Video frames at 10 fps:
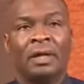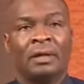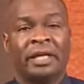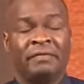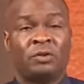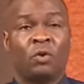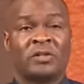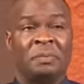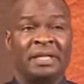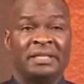Give it to
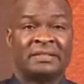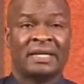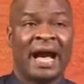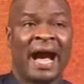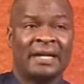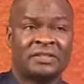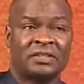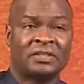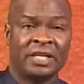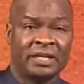us, please. Acts
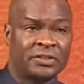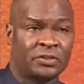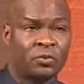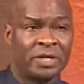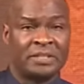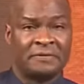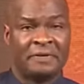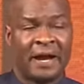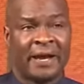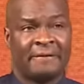
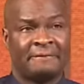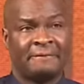6:25.